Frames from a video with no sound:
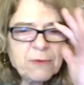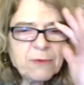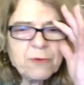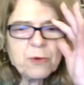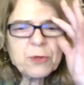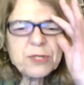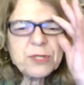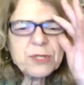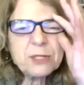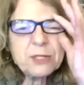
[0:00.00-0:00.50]
of
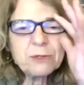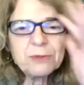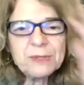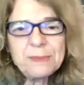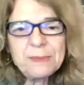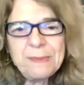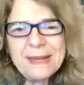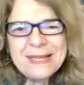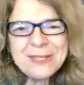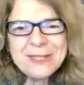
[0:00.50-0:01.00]
course, it all
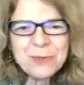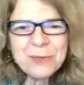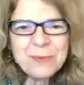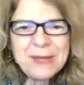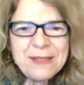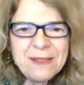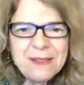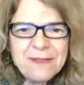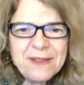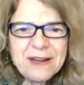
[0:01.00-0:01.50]
depends on
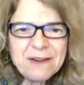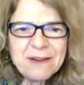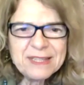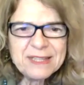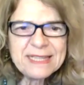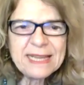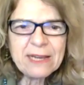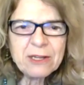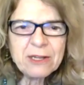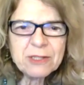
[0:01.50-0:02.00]
whether there are
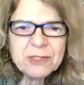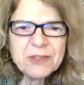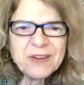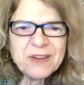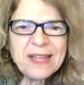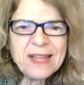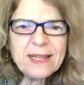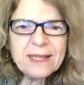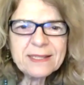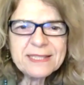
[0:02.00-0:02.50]

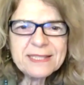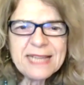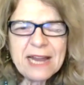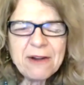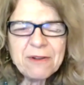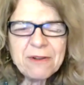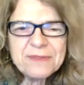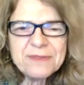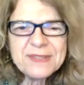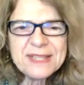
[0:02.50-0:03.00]
retaliatory
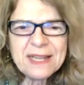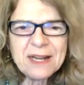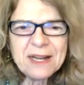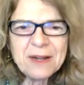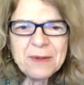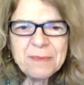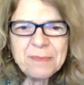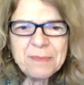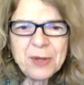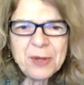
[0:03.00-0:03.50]
tariffs that
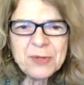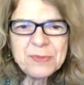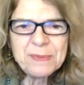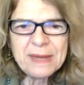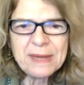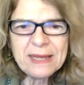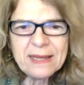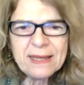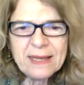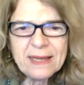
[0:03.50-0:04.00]
are imposed
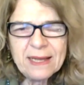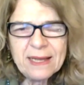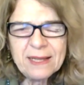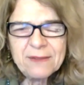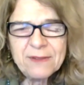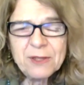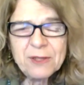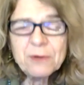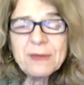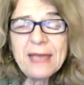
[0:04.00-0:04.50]
by
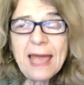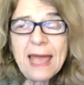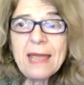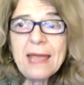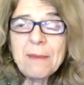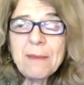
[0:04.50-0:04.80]
the UK.